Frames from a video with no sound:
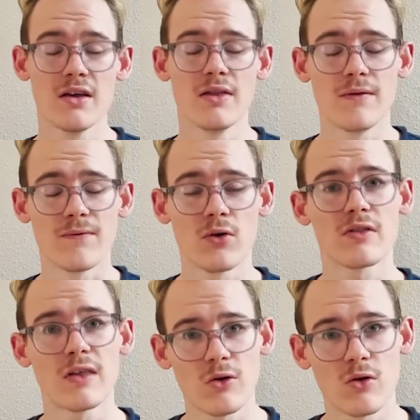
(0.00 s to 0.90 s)
the first
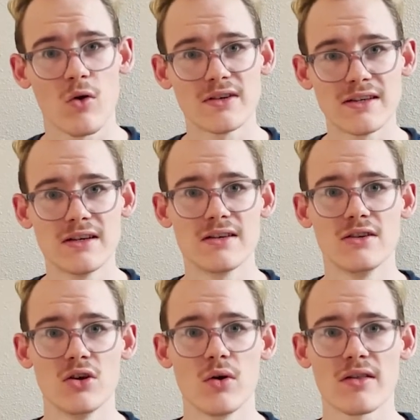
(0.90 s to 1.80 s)
thing you're going to need to
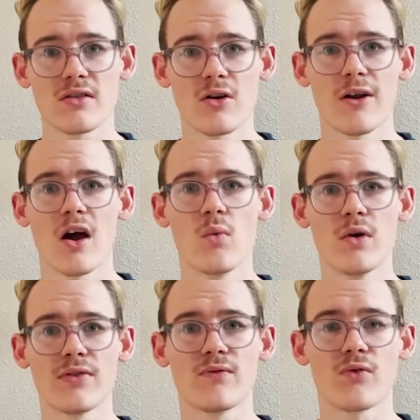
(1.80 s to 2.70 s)
do is start out with
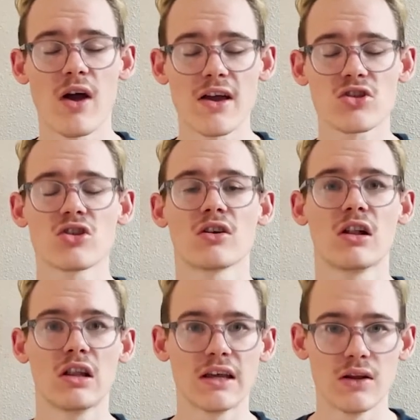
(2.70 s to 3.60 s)
fresh,
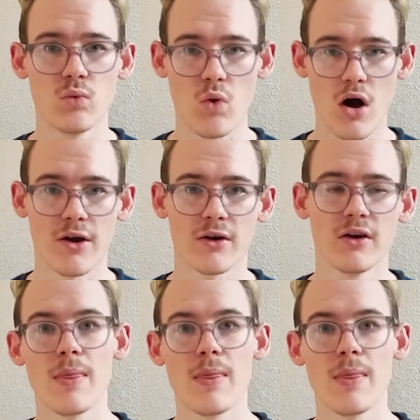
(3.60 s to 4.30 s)
clean water.